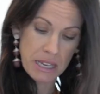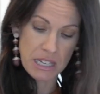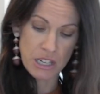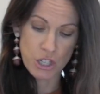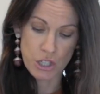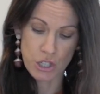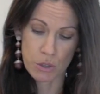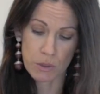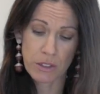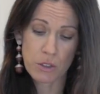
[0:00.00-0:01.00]
attention
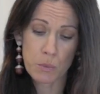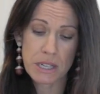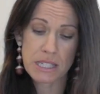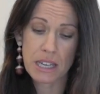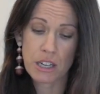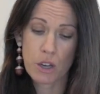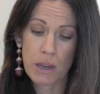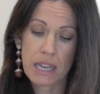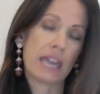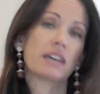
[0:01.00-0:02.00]
to. Like the reason I know
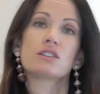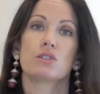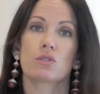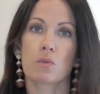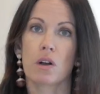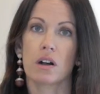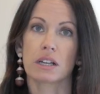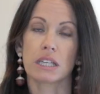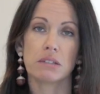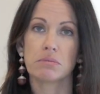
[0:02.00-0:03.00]
I can't do the raw
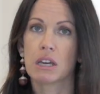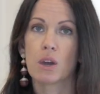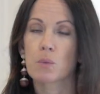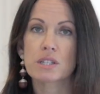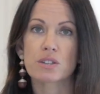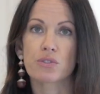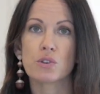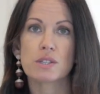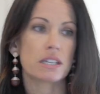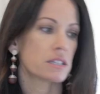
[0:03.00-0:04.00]
onion wasn't a
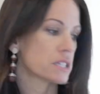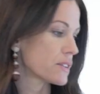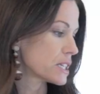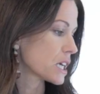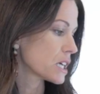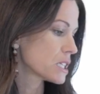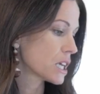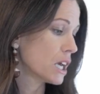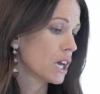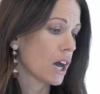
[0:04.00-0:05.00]
food sensitivity
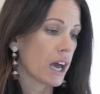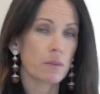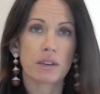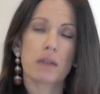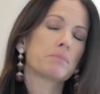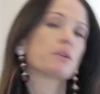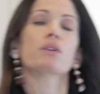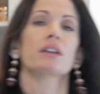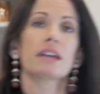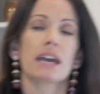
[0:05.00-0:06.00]
test. I would get
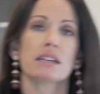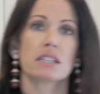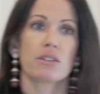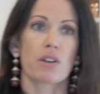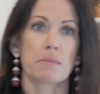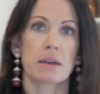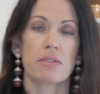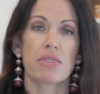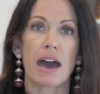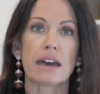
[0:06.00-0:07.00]
bloated and gassy from it.
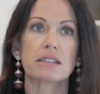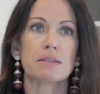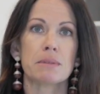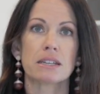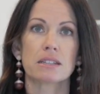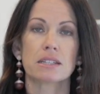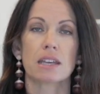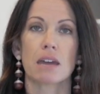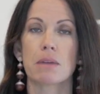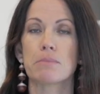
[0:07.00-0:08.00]
That to me is a
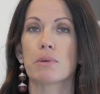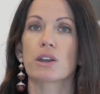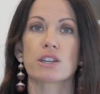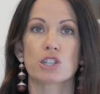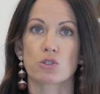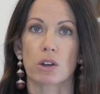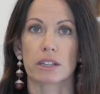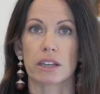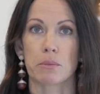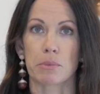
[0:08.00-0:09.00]
sign my body is struggling at